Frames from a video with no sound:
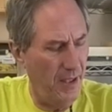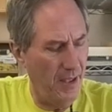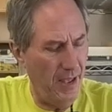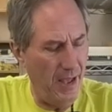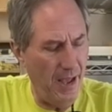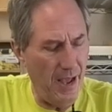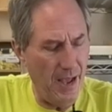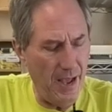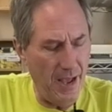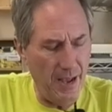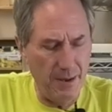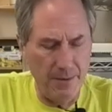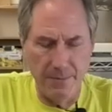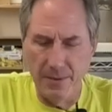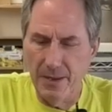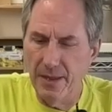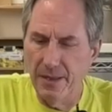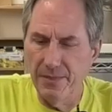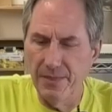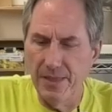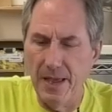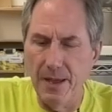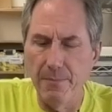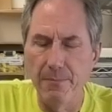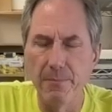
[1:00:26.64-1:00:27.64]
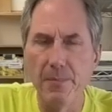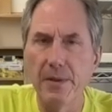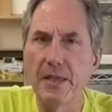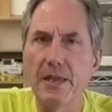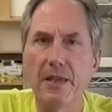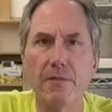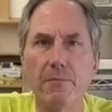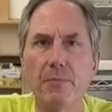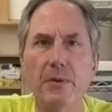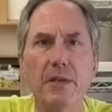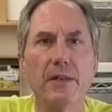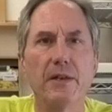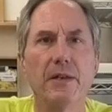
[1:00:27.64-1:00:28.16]
I, I, that may
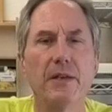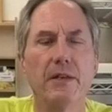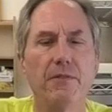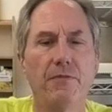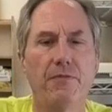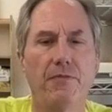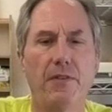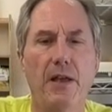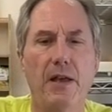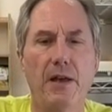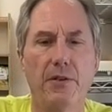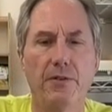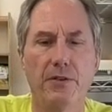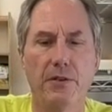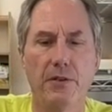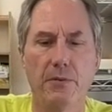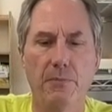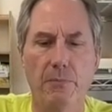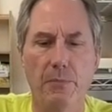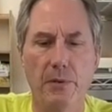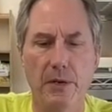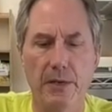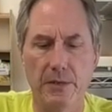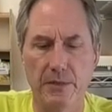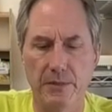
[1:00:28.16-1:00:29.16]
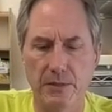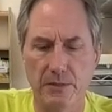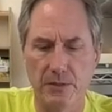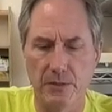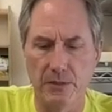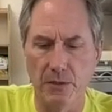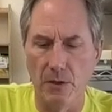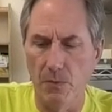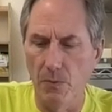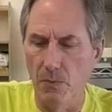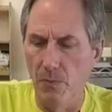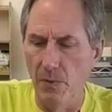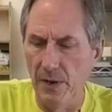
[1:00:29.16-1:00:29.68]
have been unfounded, but
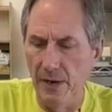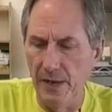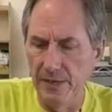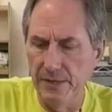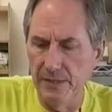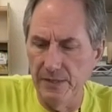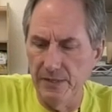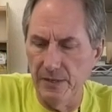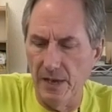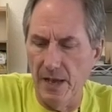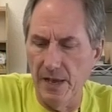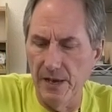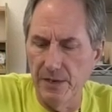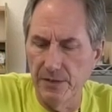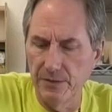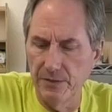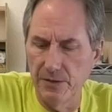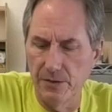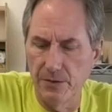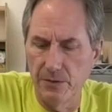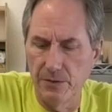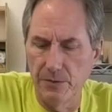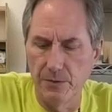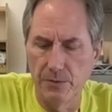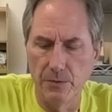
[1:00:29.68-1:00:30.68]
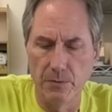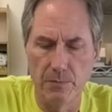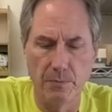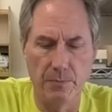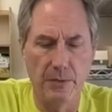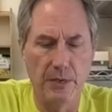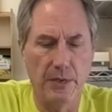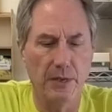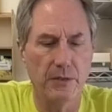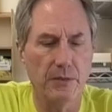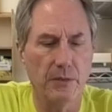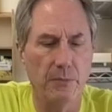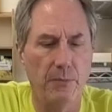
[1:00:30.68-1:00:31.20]
so what I decided to do,
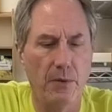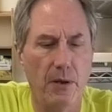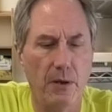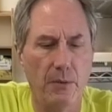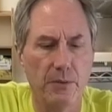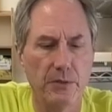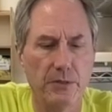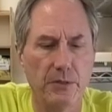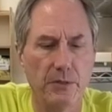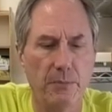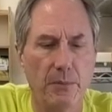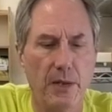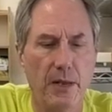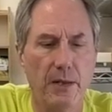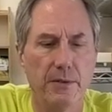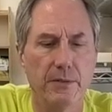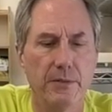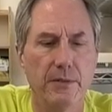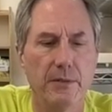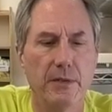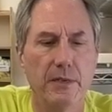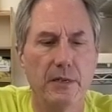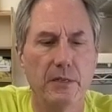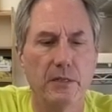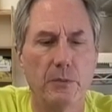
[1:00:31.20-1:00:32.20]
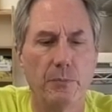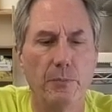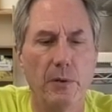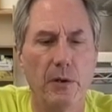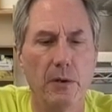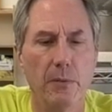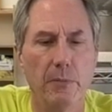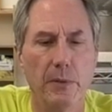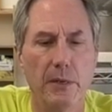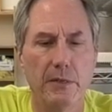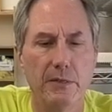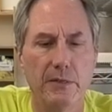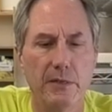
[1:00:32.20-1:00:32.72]
because I'm always about
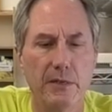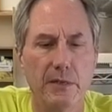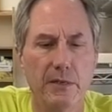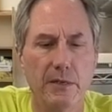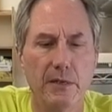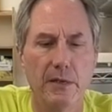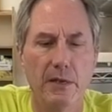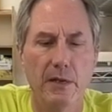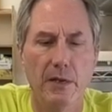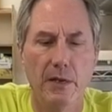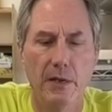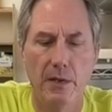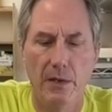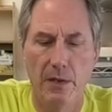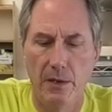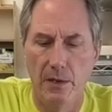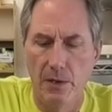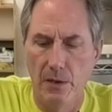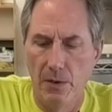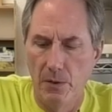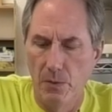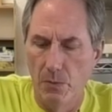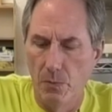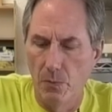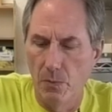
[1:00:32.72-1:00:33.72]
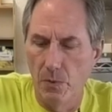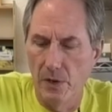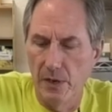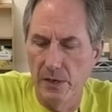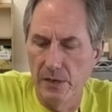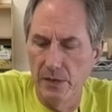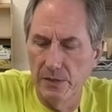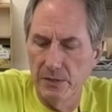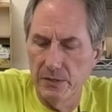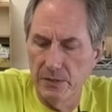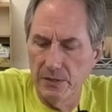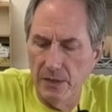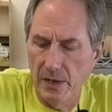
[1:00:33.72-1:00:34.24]
experimenting,
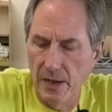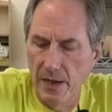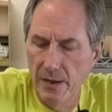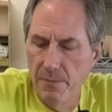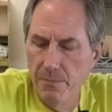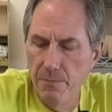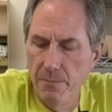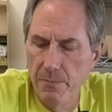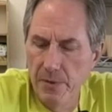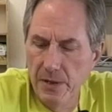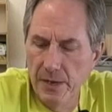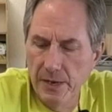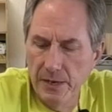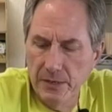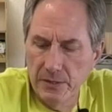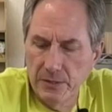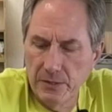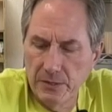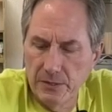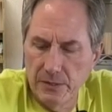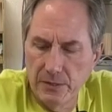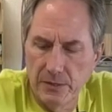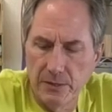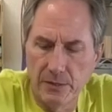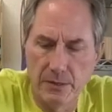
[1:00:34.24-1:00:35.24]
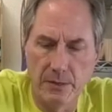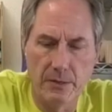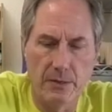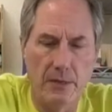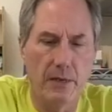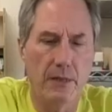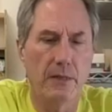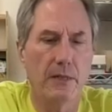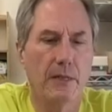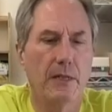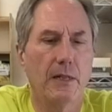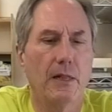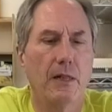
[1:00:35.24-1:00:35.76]
was I mixed
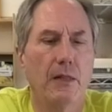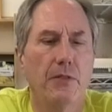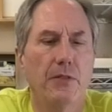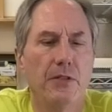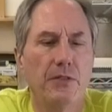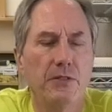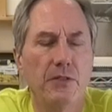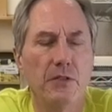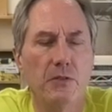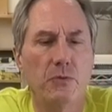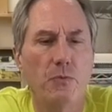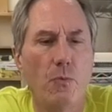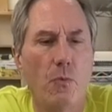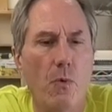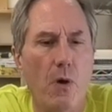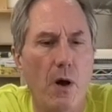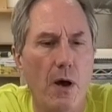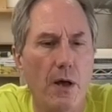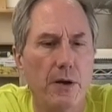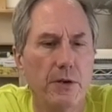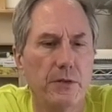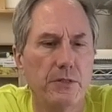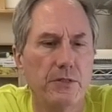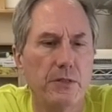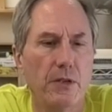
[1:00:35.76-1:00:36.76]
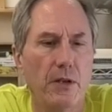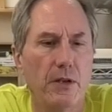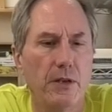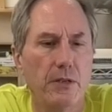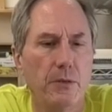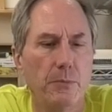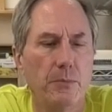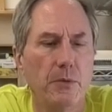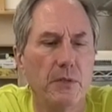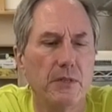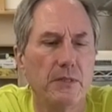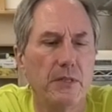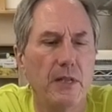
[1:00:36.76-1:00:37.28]
a little, this is water
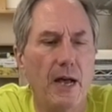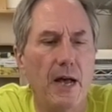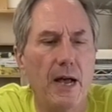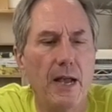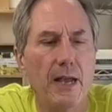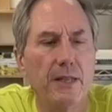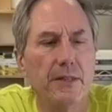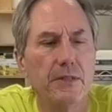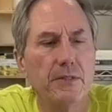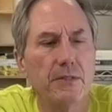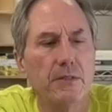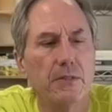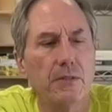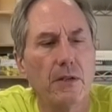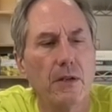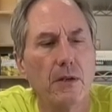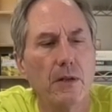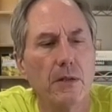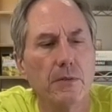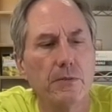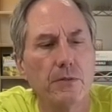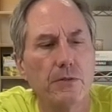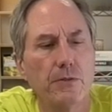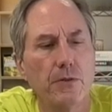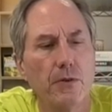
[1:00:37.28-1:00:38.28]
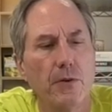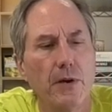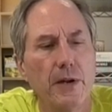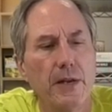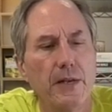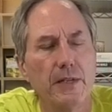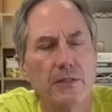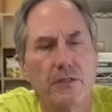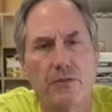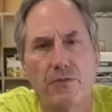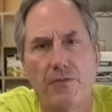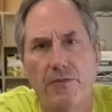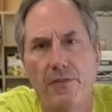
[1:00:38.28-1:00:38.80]
soluble dye. This is called
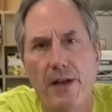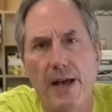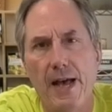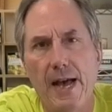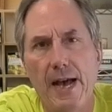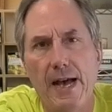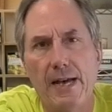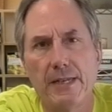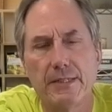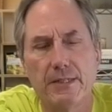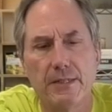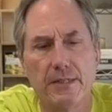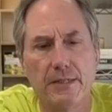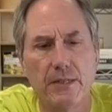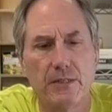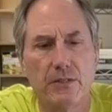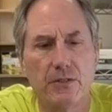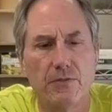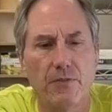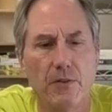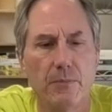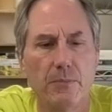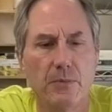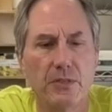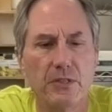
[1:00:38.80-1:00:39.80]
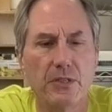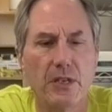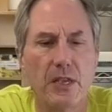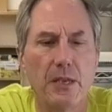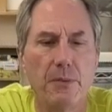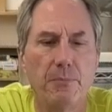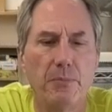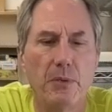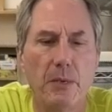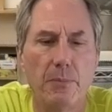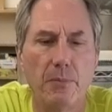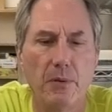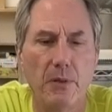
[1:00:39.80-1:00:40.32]
TransFast, and it's from the same
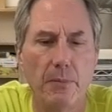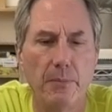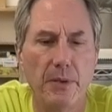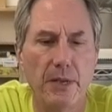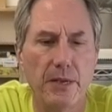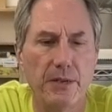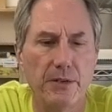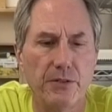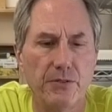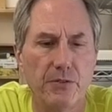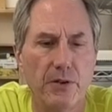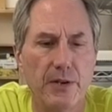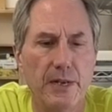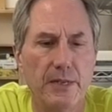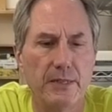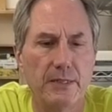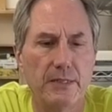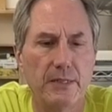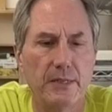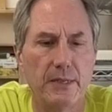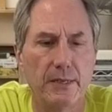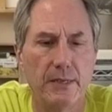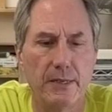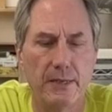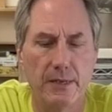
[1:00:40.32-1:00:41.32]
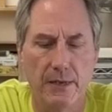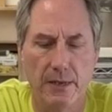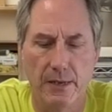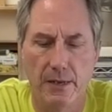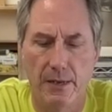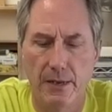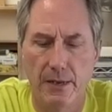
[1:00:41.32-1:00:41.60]
people that make TransTint.